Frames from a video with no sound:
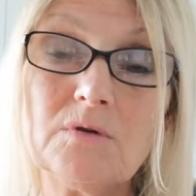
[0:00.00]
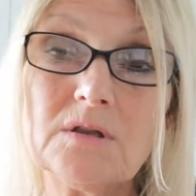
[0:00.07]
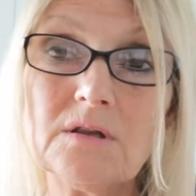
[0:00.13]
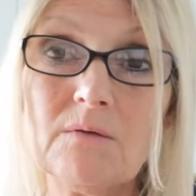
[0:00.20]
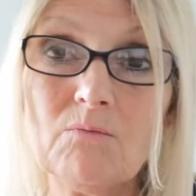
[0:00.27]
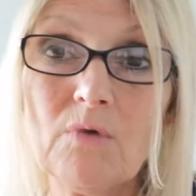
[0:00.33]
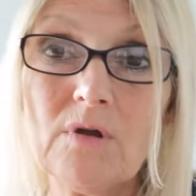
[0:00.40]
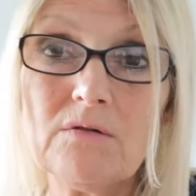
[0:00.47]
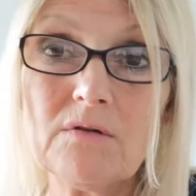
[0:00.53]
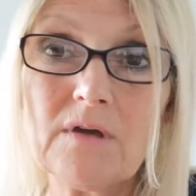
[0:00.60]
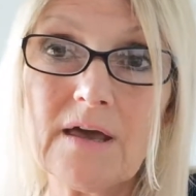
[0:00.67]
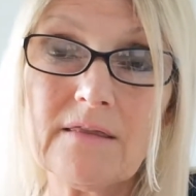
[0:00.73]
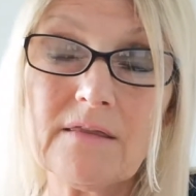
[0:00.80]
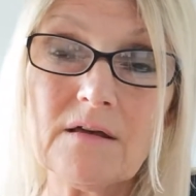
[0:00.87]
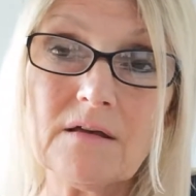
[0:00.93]
And then when you
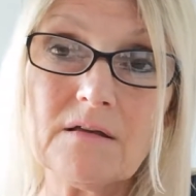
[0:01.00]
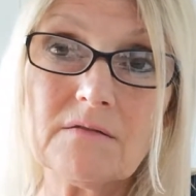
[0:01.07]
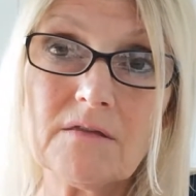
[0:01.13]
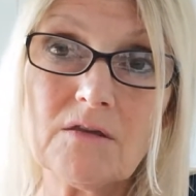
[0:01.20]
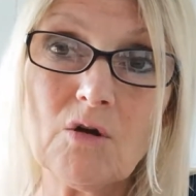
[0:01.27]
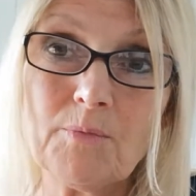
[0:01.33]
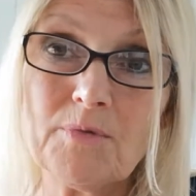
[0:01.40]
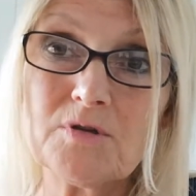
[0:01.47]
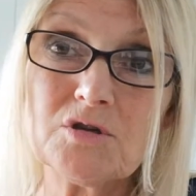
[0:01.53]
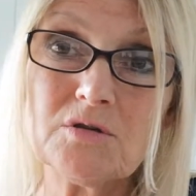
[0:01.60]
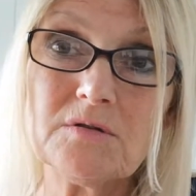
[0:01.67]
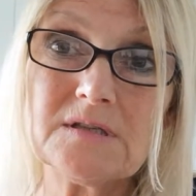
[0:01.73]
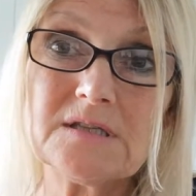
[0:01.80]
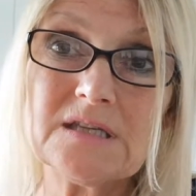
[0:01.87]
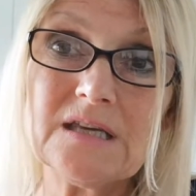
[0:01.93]
get the
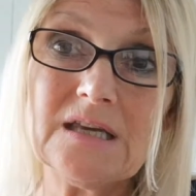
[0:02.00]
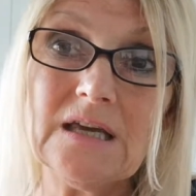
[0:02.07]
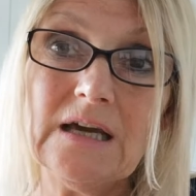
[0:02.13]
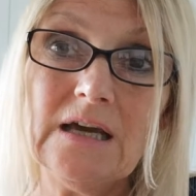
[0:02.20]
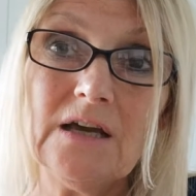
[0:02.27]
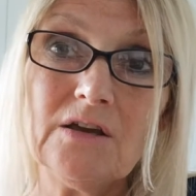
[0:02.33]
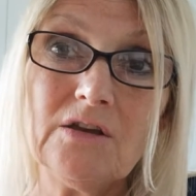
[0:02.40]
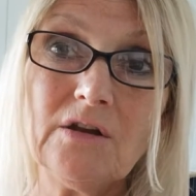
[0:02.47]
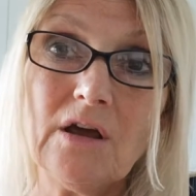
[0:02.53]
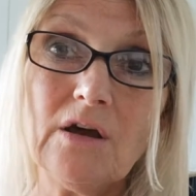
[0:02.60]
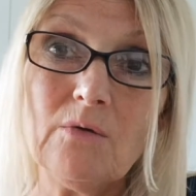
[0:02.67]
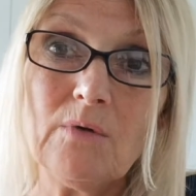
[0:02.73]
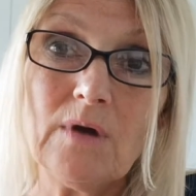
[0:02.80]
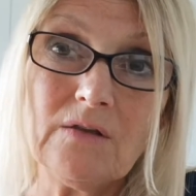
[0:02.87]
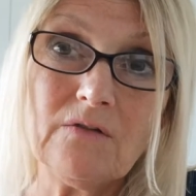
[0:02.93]
opportunity,
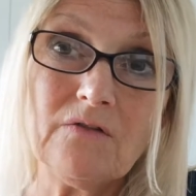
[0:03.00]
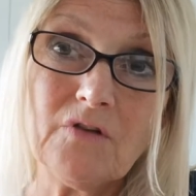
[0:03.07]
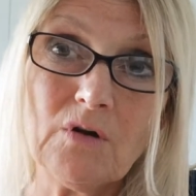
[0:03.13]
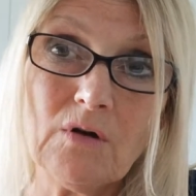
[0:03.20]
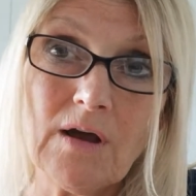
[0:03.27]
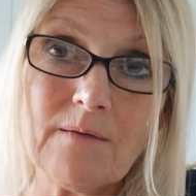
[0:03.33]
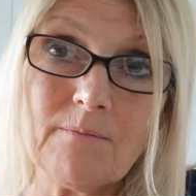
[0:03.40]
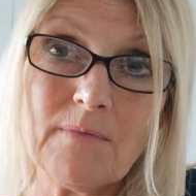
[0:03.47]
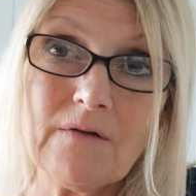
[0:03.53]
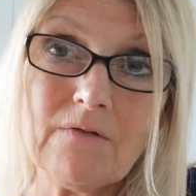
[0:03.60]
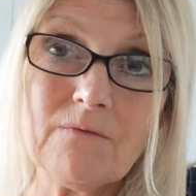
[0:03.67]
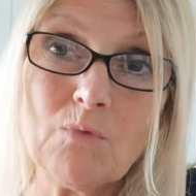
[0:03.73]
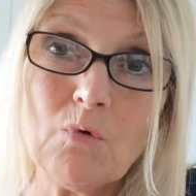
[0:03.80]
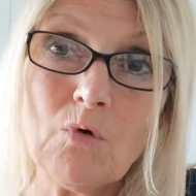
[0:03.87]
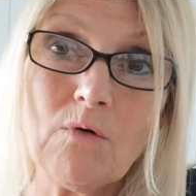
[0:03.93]
and you feel like
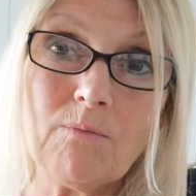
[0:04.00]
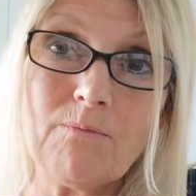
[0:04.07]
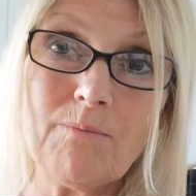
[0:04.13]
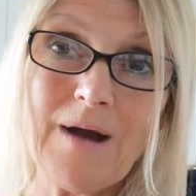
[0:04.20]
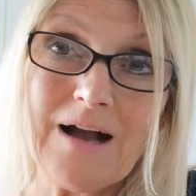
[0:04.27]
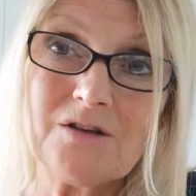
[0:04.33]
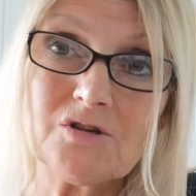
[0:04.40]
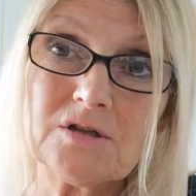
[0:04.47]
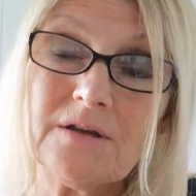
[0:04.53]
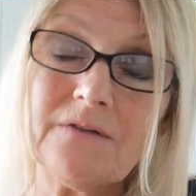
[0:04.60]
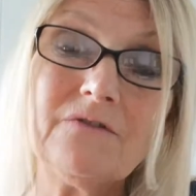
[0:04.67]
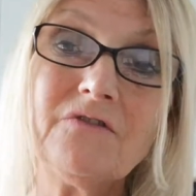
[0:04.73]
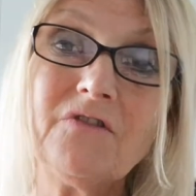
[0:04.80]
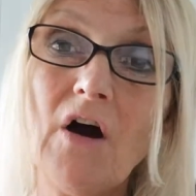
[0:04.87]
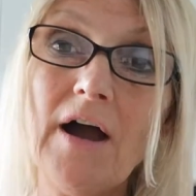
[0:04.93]
more passionate
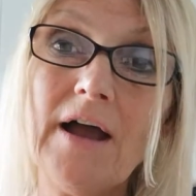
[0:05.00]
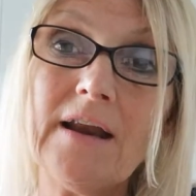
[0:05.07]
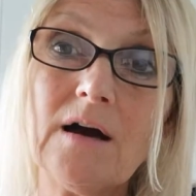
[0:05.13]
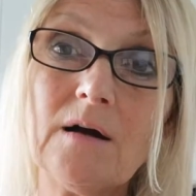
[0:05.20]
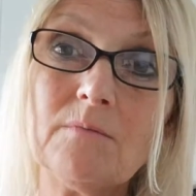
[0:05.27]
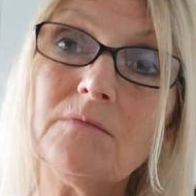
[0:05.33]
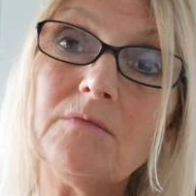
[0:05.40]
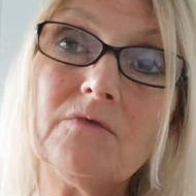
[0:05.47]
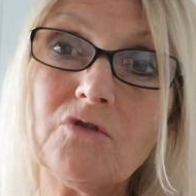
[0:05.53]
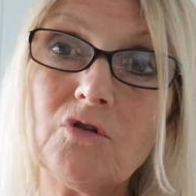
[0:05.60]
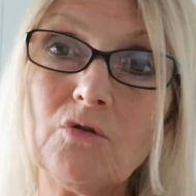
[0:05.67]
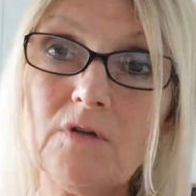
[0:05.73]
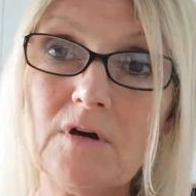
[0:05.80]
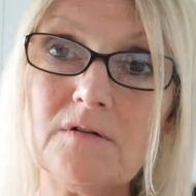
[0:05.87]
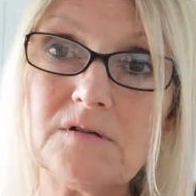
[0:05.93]
and fired up,
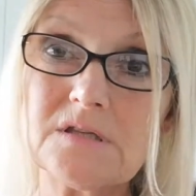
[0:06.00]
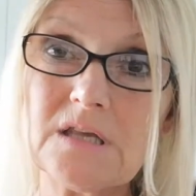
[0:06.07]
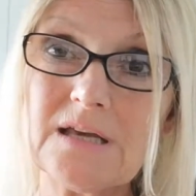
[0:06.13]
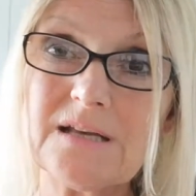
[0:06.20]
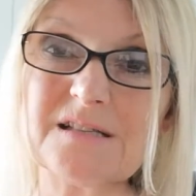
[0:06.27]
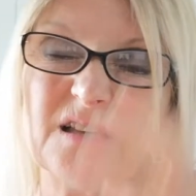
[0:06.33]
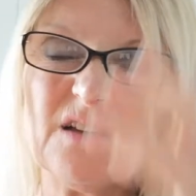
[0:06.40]
do those things.